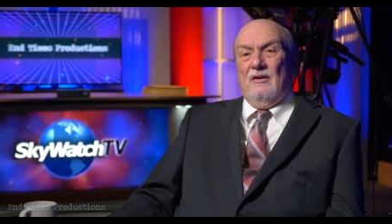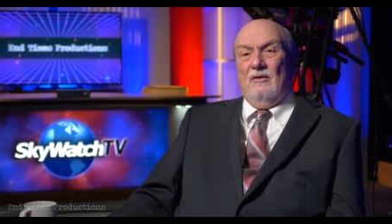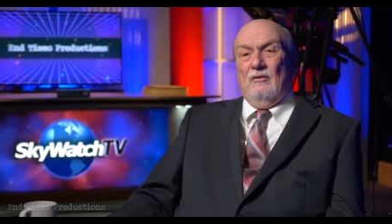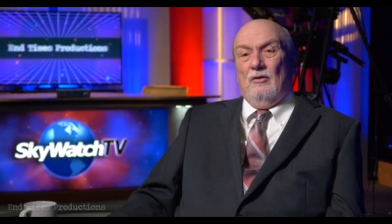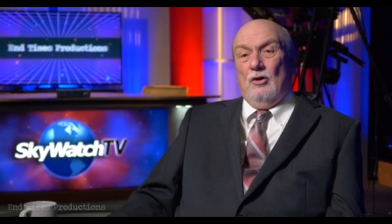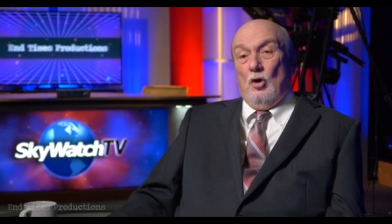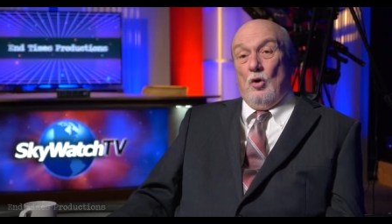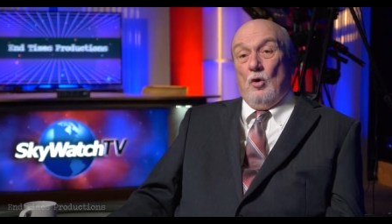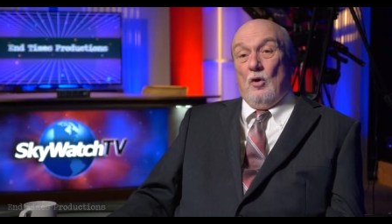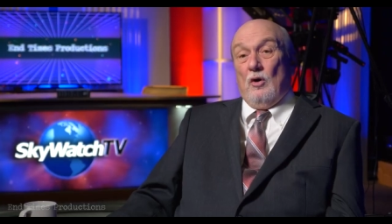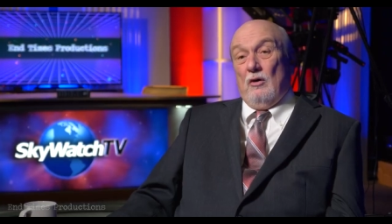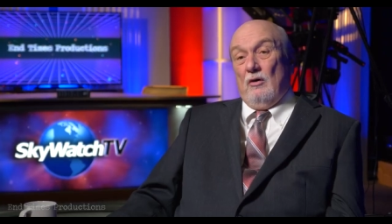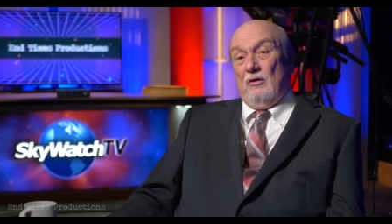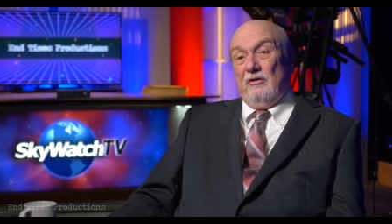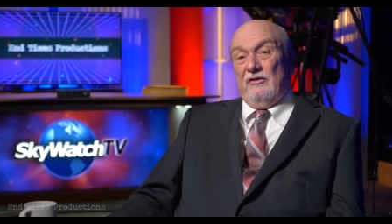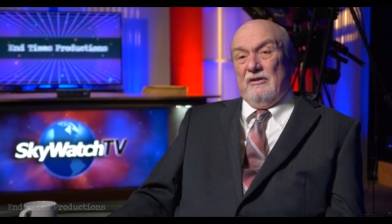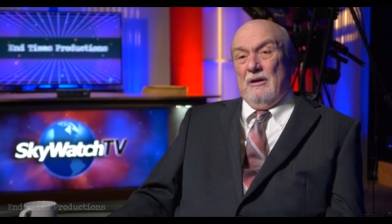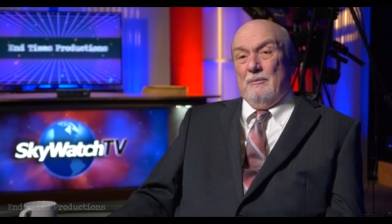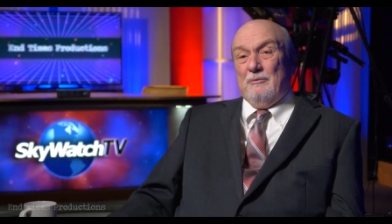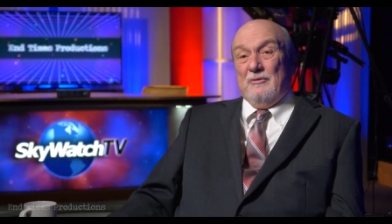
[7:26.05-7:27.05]
lord
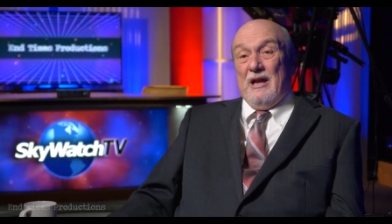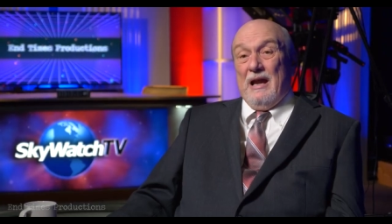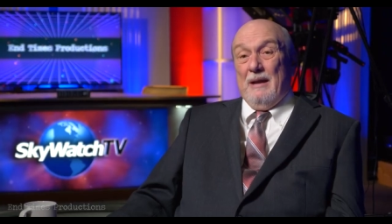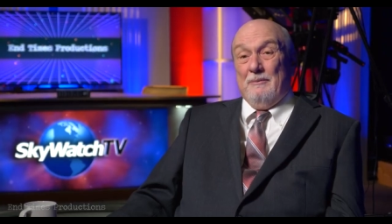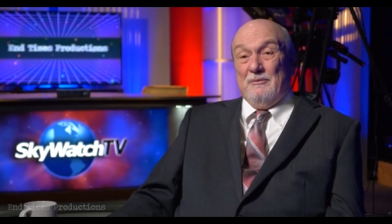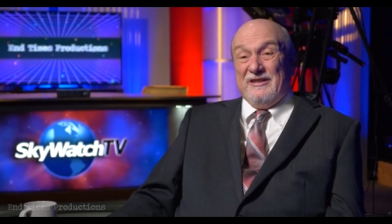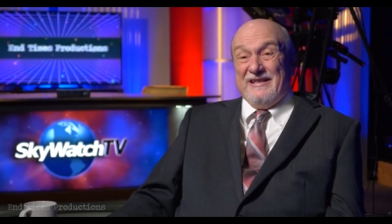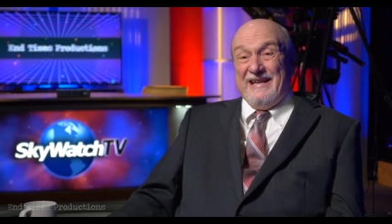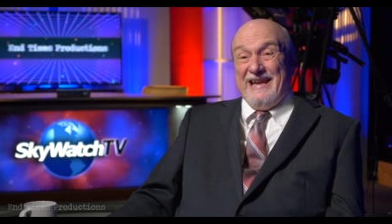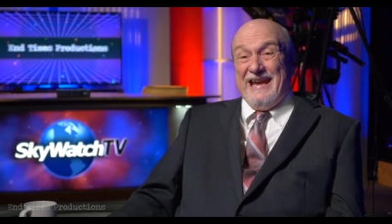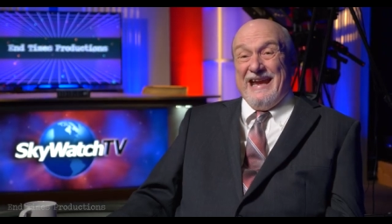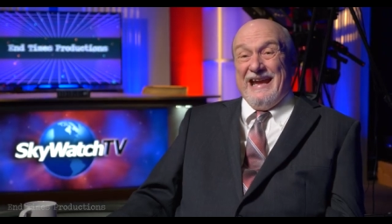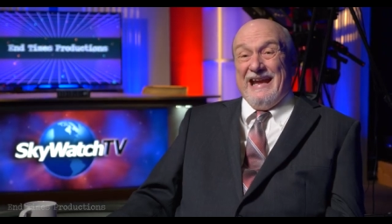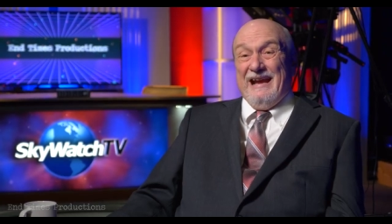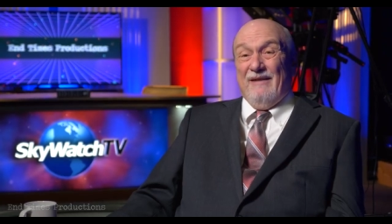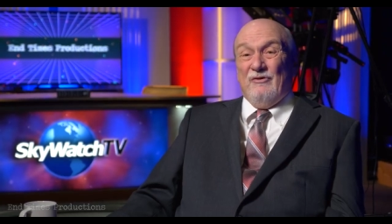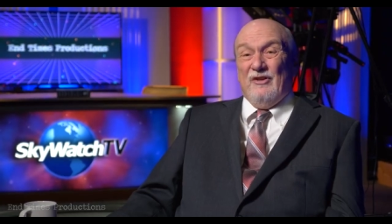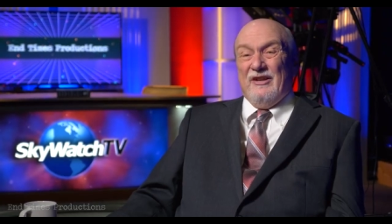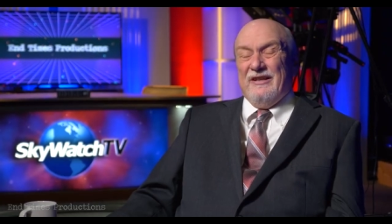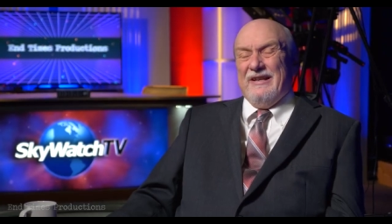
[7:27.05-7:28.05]
or sometimes
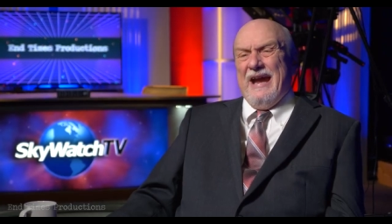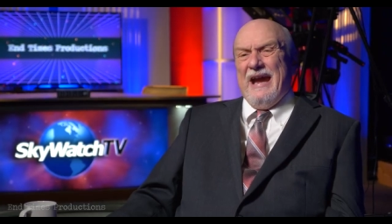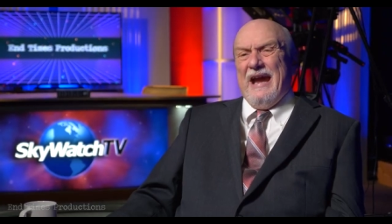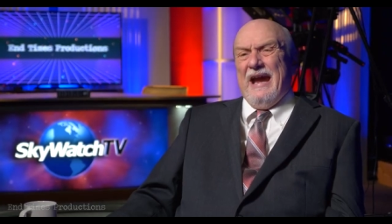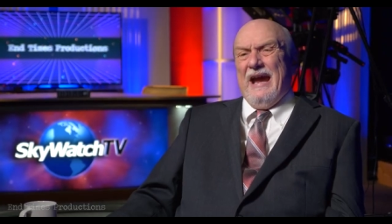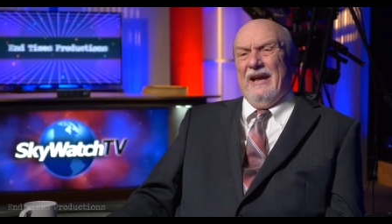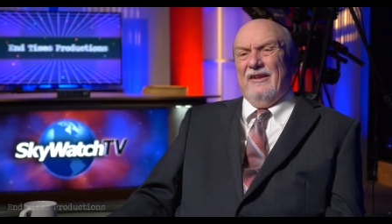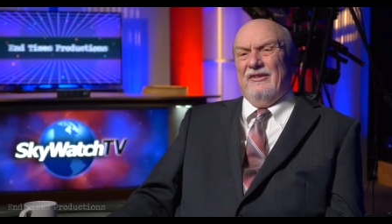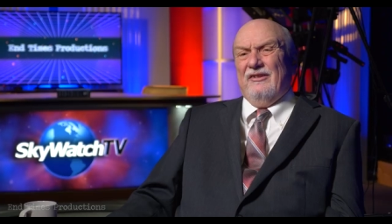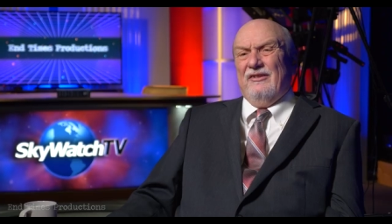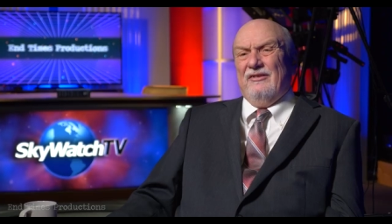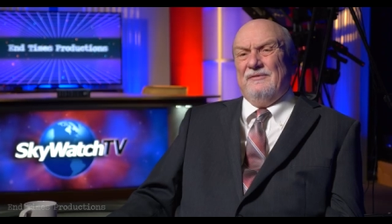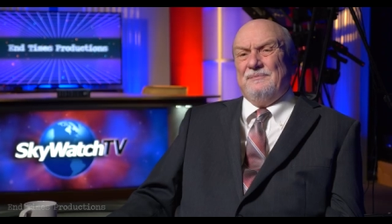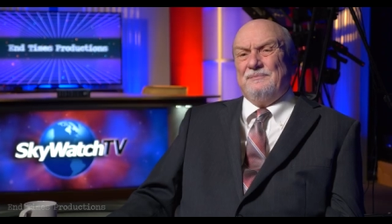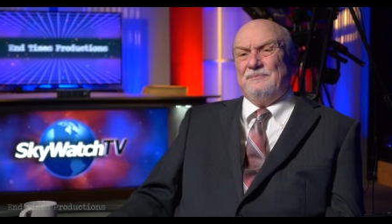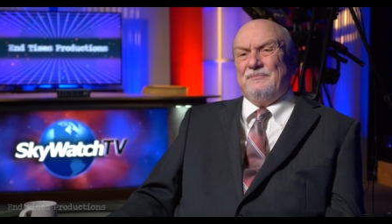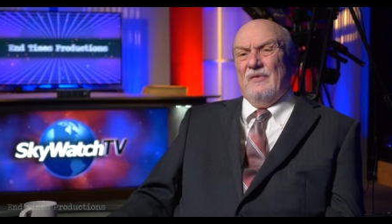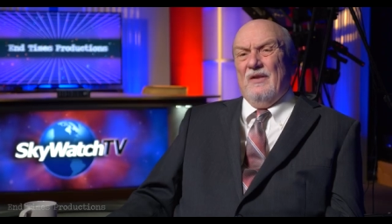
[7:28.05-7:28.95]
king of the dance.